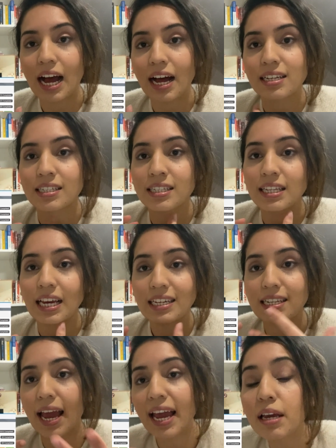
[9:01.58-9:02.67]
has
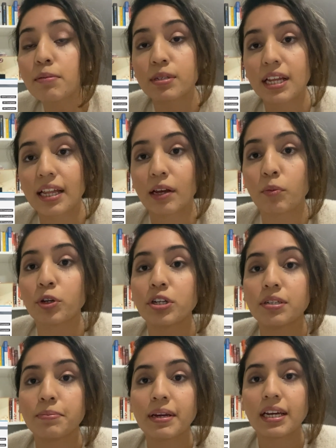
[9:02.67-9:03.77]
these aims that they want you
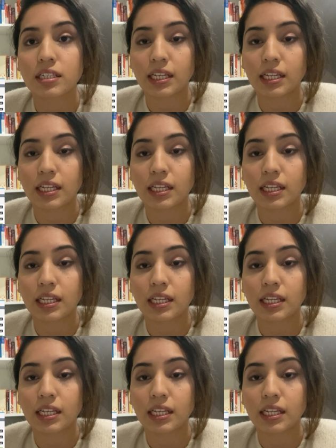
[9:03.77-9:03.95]
to meet.